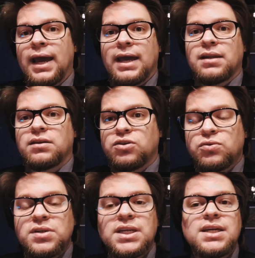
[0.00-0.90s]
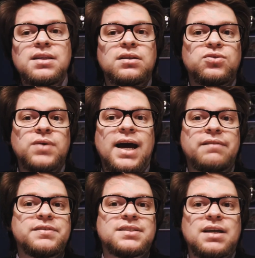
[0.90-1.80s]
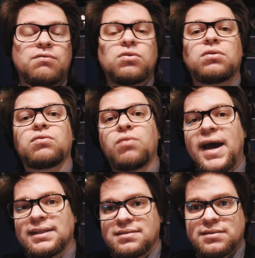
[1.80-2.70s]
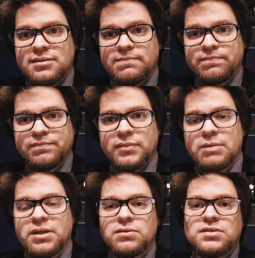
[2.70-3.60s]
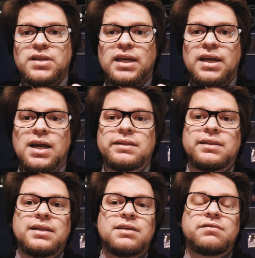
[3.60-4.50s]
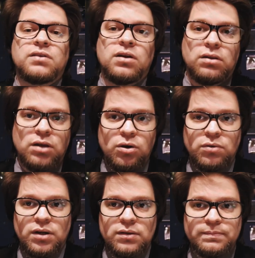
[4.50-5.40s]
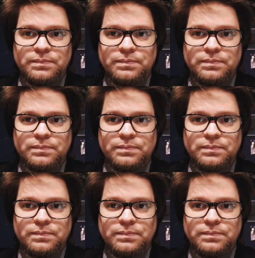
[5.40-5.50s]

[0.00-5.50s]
And you'd need to have several rats because they cannot live alone.